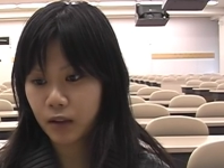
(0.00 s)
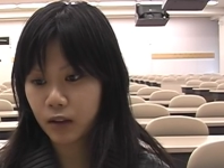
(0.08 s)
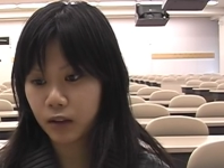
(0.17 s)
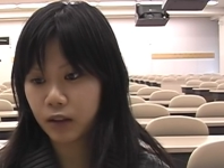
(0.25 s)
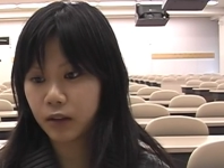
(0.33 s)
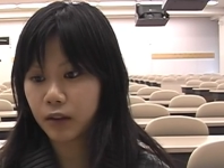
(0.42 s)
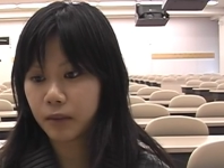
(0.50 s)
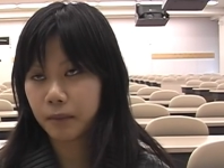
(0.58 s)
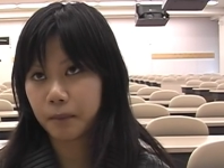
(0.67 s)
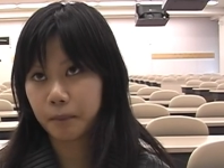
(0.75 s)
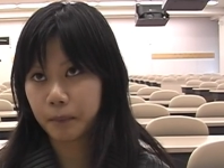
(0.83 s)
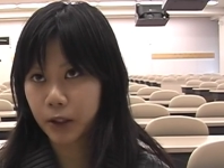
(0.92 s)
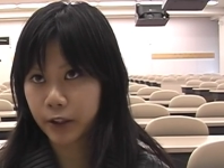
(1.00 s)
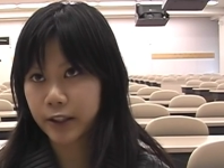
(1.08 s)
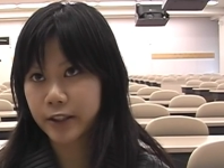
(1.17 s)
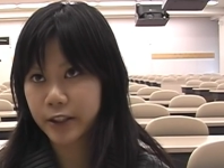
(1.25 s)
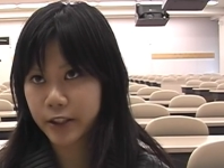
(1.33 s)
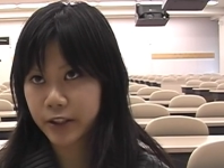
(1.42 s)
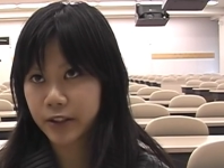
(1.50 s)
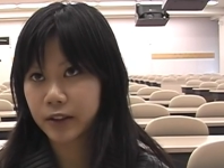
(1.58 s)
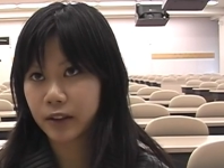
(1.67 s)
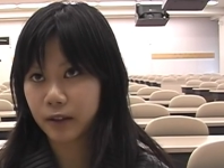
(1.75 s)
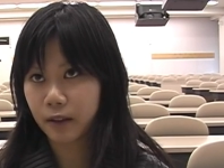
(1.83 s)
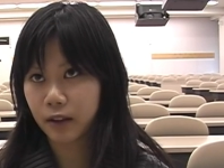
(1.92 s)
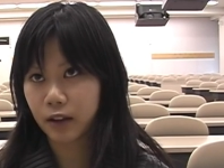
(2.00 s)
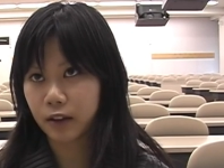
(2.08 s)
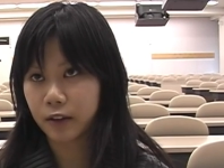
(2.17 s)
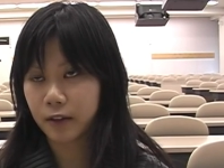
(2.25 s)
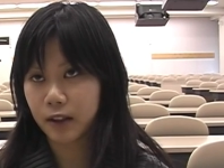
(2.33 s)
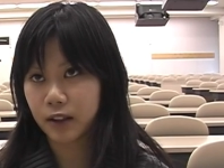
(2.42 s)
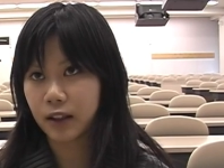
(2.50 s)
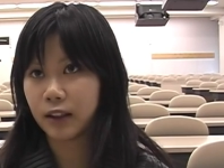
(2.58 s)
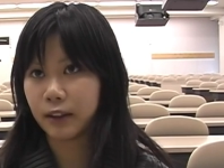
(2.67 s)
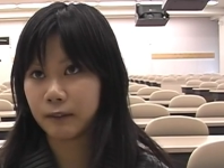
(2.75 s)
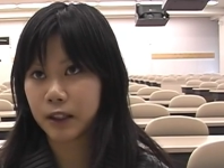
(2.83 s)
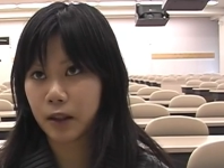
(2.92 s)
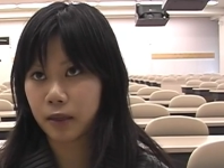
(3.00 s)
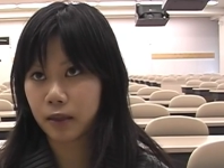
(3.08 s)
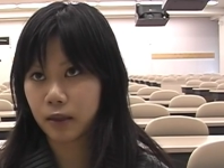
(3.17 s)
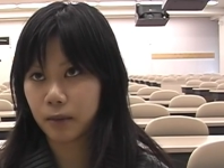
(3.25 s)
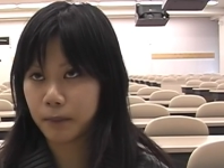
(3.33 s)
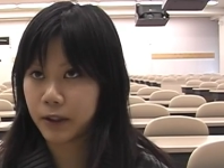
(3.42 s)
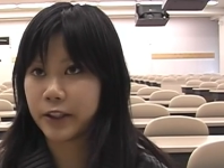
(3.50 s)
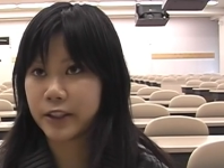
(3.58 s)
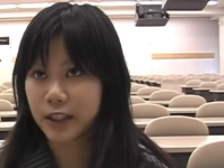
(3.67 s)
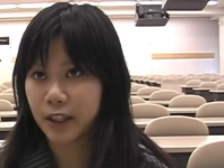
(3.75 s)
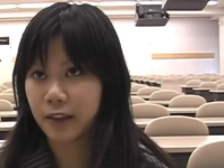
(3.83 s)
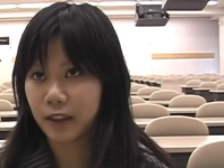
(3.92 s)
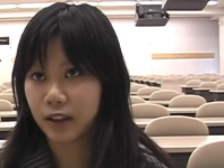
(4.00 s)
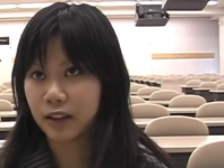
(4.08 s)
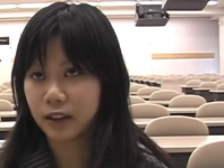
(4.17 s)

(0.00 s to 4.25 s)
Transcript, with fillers: in March, at the end of the March, I think,